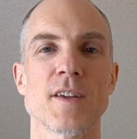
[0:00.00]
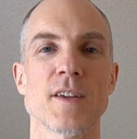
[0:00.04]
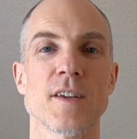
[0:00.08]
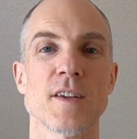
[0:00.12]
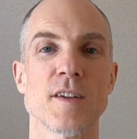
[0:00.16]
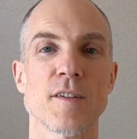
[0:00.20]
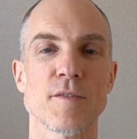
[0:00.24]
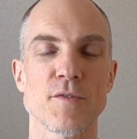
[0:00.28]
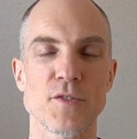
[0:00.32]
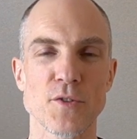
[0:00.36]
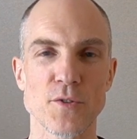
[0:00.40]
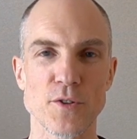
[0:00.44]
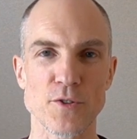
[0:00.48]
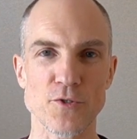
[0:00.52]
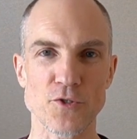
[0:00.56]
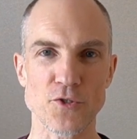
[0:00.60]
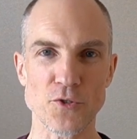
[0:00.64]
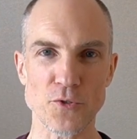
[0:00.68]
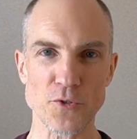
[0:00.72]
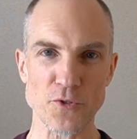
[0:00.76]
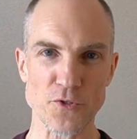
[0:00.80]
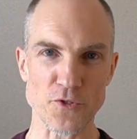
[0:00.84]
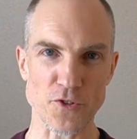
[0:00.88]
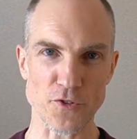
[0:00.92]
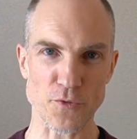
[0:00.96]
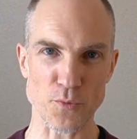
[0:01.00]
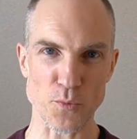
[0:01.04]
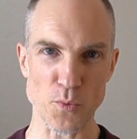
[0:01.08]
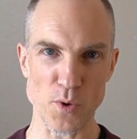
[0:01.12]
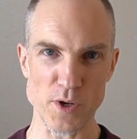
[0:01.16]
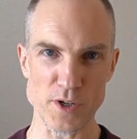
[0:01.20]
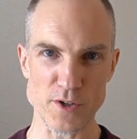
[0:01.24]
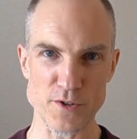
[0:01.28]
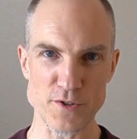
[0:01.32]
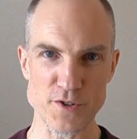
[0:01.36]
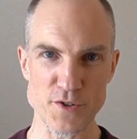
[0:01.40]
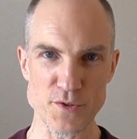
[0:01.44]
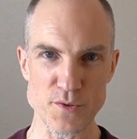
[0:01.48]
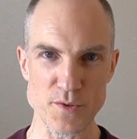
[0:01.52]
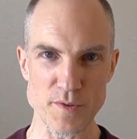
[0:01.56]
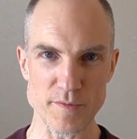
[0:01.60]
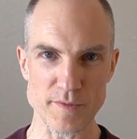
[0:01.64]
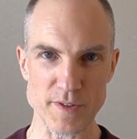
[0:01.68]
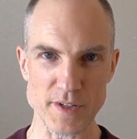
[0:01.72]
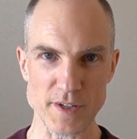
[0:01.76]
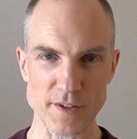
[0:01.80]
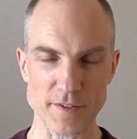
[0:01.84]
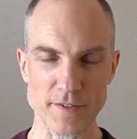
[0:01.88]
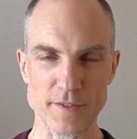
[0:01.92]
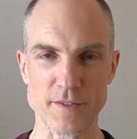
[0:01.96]
If you can choose just 1 or 2 of
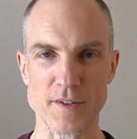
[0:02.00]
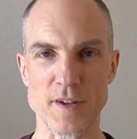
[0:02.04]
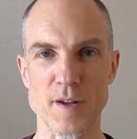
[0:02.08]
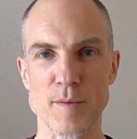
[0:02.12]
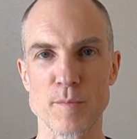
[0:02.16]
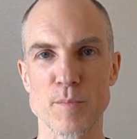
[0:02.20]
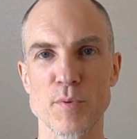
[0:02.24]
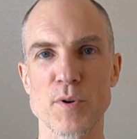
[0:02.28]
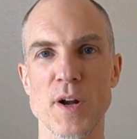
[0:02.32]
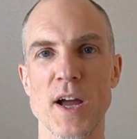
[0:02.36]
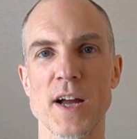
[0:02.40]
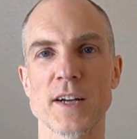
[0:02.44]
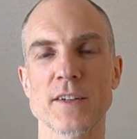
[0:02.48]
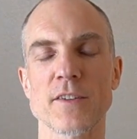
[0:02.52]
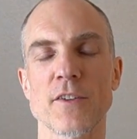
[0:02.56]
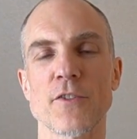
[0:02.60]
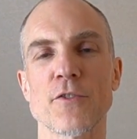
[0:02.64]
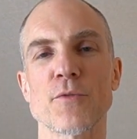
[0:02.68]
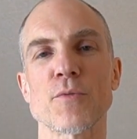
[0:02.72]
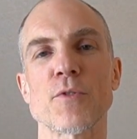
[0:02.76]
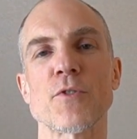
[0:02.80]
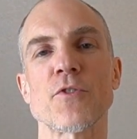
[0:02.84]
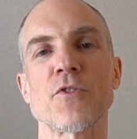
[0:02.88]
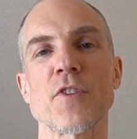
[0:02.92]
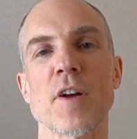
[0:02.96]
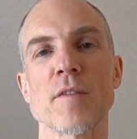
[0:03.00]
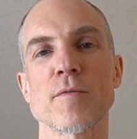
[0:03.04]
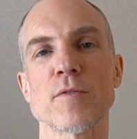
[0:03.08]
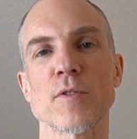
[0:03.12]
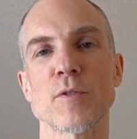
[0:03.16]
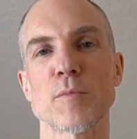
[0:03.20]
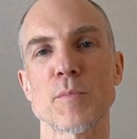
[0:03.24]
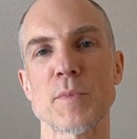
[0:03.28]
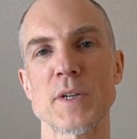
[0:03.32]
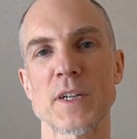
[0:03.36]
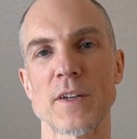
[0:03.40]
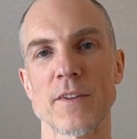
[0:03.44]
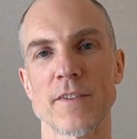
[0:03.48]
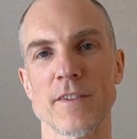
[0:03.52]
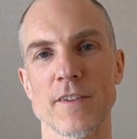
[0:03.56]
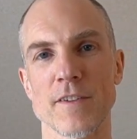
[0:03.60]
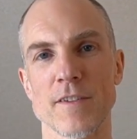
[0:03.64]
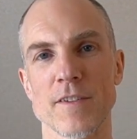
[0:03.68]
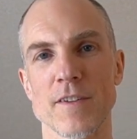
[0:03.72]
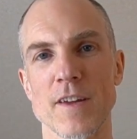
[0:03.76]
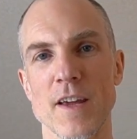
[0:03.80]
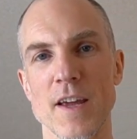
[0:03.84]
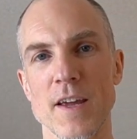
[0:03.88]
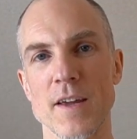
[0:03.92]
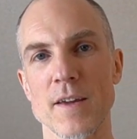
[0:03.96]
these and practice for several minutes a
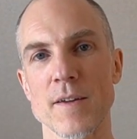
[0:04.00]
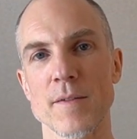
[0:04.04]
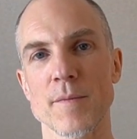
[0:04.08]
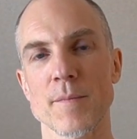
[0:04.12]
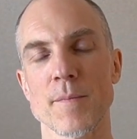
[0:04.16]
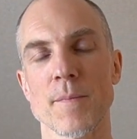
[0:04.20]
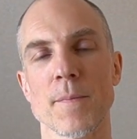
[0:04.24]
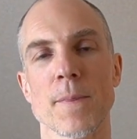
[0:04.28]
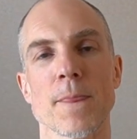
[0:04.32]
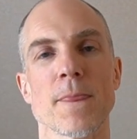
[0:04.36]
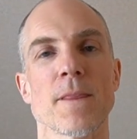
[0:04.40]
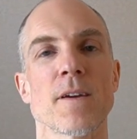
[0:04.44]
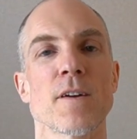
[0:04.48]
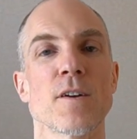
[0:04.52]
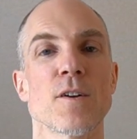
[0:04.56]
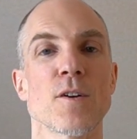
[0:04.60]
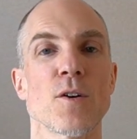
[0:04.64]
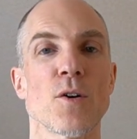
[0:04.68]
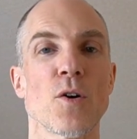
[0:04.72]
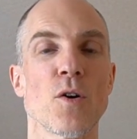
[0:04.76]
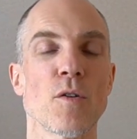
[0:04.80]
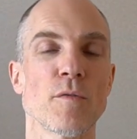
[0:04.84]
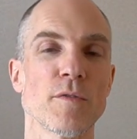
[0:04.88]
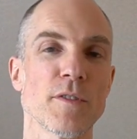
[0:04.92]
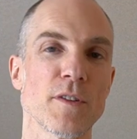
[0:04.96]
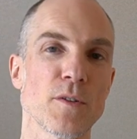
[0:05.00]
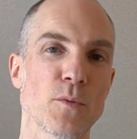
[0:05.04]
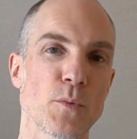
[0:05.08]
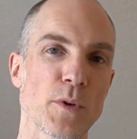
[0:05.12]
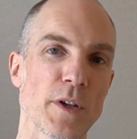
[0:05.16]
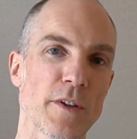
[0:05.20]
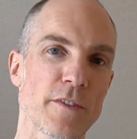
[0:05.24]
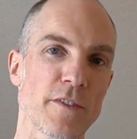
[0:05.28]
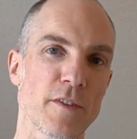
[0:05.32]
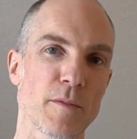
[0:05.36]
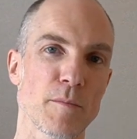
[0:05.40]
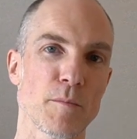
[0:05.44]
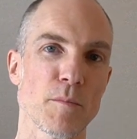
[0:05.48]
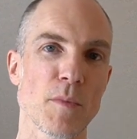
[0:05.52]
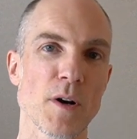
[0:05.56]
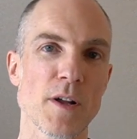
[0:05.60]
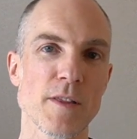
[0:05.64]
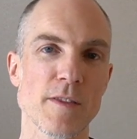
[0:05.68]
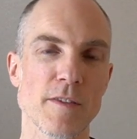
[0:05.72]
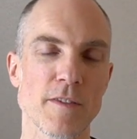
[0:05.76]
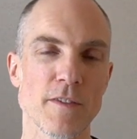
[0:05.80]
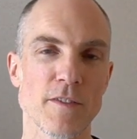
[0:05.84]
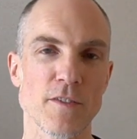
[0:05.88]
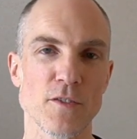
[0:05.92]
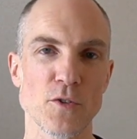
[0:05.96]
day, over the weeks and
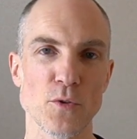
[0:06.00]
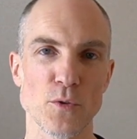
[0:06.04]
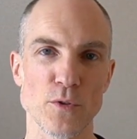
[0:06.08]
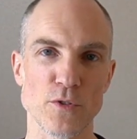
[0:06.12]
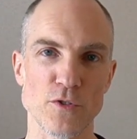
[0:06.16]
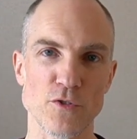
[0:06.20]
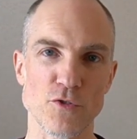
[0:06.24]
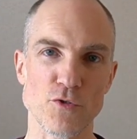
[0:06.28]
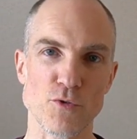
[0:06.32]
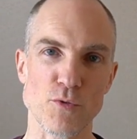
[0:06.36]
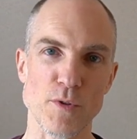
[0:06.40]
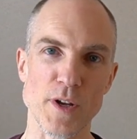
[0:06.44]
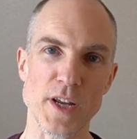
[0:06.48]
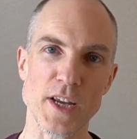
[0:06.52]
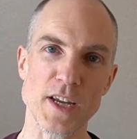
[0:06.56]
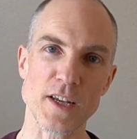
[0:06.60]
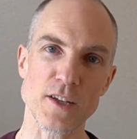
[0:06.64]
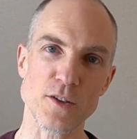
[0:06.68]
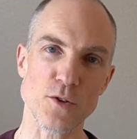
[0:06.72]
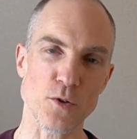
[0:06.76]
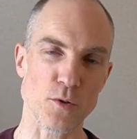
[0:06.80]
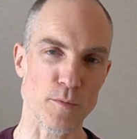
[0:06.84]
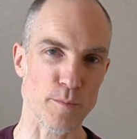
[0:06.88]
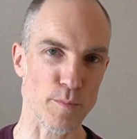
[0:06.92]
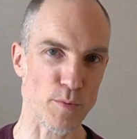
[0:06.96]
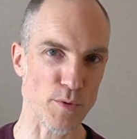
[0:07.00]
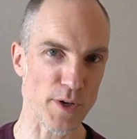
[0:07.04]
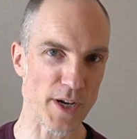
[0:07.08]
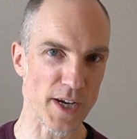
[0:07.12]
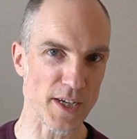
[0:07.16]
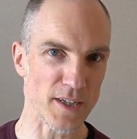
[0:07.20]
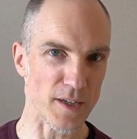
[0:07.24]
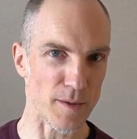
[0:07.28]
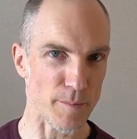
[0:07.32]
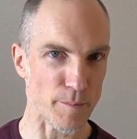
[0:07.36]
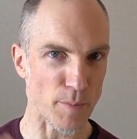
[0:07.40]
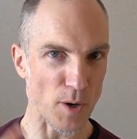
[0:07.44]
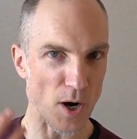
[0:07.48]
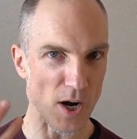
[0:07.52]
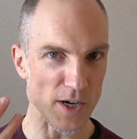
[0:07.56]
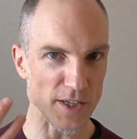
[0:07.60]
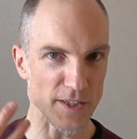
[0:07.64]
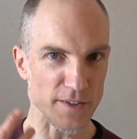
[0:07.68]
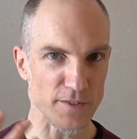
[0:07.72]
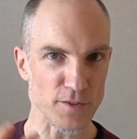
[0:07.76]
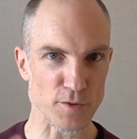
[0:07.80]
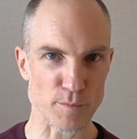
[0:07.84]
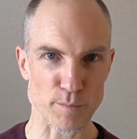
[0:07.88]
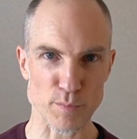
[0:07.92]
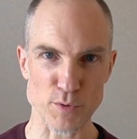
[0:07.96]
months, you'll train your brain and body
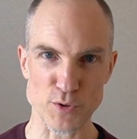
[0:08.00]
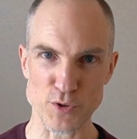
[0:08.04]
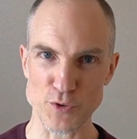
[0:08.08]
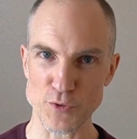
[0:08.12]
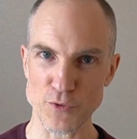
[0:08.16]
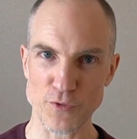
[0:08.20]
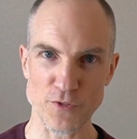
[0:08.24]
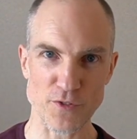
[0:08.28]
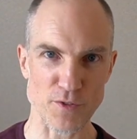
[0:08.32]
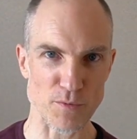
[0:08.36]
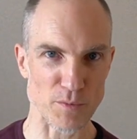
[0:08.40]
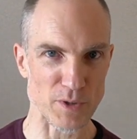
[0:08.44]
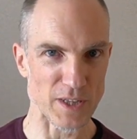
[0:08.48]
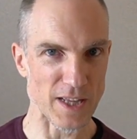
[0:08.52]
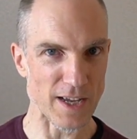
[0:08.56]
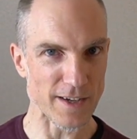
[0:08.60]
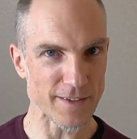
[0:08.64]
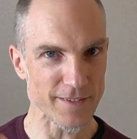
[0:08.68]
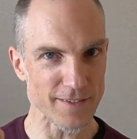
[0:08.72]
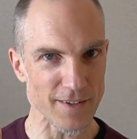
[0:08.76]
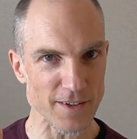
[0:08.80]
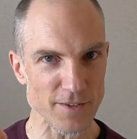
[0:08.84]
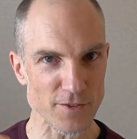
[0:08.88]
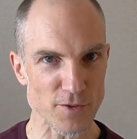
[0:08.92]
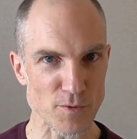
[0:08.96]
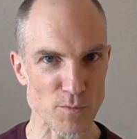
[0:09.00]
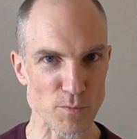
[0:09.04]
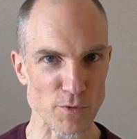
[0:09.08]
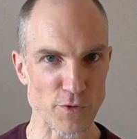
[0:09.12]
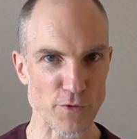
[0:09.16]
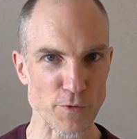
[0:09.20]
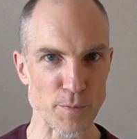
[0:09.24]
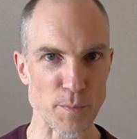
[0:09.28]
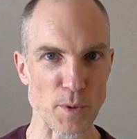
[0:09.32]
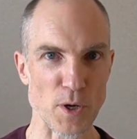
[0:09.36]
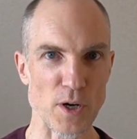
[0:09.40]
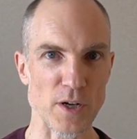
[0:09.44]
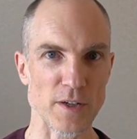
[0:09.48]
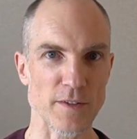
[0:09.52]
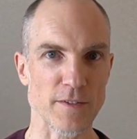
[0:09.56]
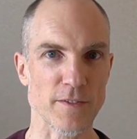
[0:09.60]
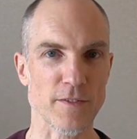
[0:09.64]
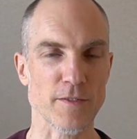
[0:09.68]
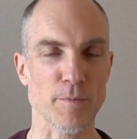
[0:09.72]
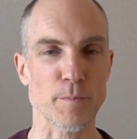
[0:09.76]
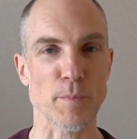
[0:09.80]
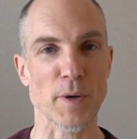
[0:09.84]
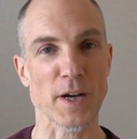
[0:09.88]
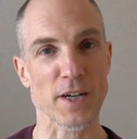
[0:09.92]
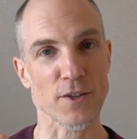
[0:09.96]
to produce the relaxation
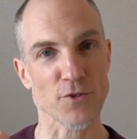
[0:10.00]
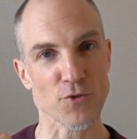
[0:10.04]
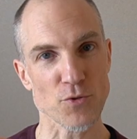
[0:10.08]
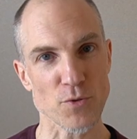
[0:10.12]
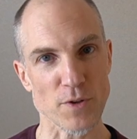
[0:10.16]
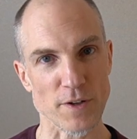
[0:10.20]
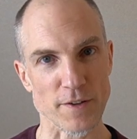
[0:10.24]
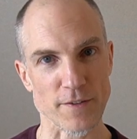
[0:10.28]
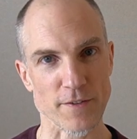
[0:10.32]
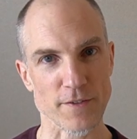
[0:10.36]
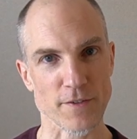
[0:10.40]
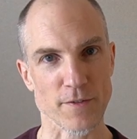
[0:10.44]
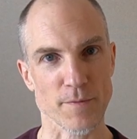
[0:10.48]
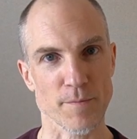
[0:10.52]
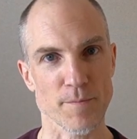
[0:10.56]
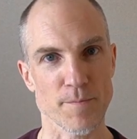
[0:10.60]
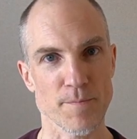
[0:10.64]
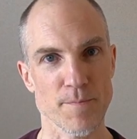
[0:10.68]
response by choice.